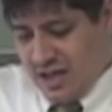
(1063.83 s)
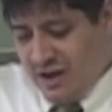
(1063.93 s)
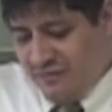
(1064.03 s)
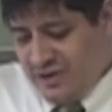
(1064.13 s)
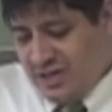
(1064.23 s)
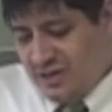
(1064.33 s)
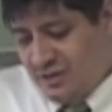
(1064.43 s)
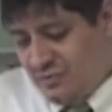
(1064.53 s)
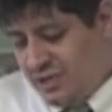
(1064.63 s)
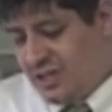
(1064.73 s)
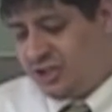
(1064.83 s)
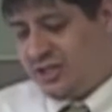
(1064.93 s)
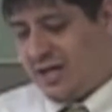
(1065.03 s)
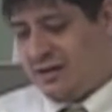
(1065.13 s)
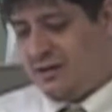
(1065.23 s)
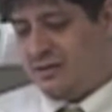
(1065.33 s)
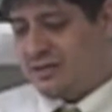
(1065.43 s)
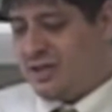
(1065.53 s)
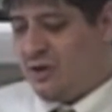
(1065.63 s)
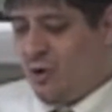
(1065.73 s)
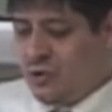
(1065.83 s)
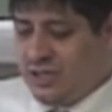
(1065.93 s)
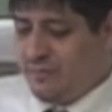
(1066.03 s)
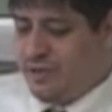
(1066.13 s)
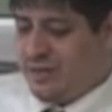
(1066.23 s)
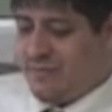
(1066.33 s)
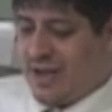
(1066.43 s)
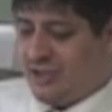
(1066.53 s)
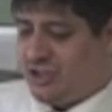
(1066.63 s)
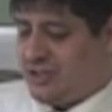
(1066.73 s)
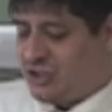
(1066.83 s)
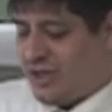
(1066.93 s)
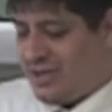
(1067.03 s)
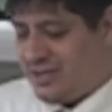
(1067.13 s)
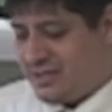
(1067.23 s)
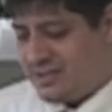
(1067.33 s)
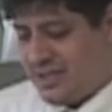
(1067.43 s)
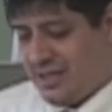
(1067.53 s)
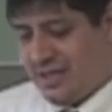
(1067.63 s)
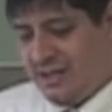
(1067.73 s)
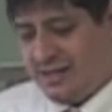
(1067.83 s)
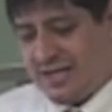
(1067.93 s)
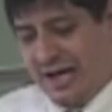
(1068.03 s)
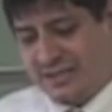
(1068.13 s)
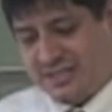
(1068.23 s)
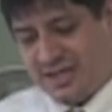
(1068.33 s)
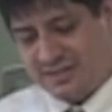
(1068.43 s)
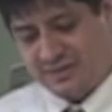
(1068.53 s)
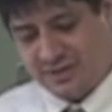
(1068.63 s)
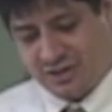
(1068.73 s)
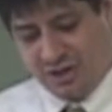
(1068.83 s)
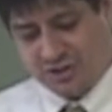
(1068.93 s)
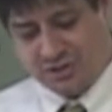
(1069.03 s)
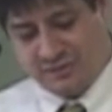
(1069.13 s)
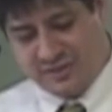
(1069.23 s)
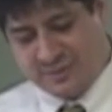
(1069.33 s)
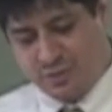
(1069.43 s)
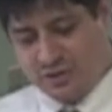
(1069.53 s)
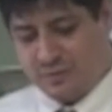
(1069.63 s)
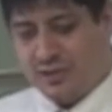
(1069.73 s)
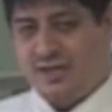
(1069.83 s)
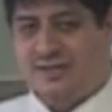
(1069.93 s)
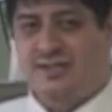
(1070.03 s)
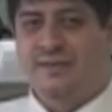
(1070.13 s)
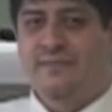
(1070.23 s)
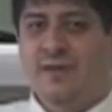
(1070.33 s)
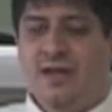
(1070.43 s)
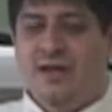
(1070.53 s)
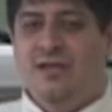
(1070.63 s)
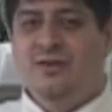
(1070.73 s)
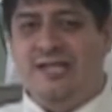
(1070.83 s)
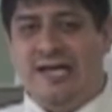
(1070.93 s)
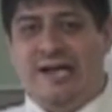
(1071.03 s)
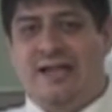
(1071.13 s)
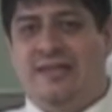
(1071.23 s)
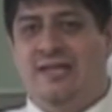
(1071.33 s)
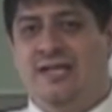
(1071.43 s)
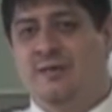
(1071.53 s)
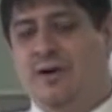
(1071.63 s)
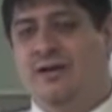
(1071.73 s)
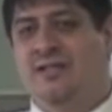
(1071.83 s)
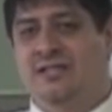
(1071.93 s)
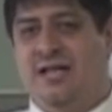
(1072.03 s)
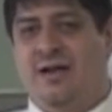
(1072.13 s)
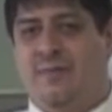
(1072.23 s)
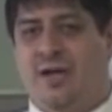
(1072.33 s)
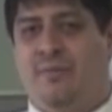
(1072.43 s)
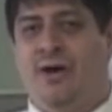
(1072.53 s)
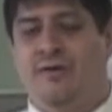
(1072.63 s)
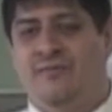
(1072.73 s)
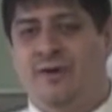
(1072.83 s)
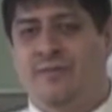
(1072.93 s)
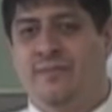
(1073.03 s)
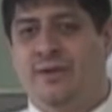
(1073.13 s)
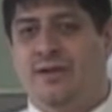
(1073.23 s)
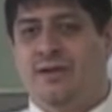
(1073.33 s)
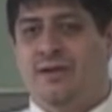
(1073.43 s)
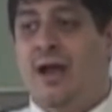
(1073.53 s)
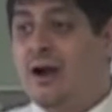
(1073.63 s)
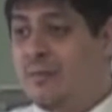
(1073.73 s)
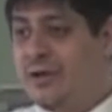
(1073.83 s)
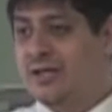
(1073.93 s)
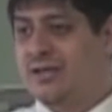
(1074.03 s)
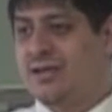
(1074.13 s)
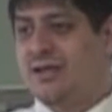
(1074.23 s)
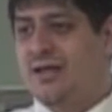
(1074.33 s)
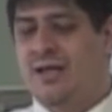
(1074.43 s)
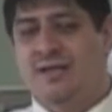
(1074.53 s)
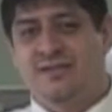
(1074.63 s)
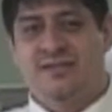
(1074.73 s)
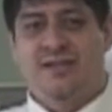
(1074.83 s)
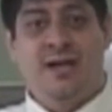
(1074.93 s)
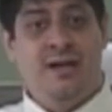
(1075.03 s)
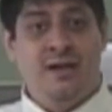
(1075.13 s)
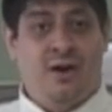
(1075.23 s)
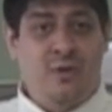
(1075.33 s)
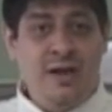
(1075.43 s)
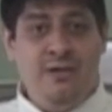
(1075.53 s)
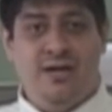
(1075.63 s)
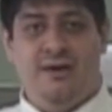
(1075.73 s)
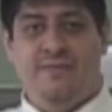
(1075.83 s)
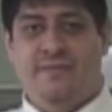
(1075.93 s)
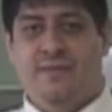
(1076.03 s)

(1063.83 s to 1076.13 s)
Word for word: Every religion on earth can only be imagined, try this, in the context of the culture of its birthplace. You cannot think about Islam apart from Arabic, in, in Arabia.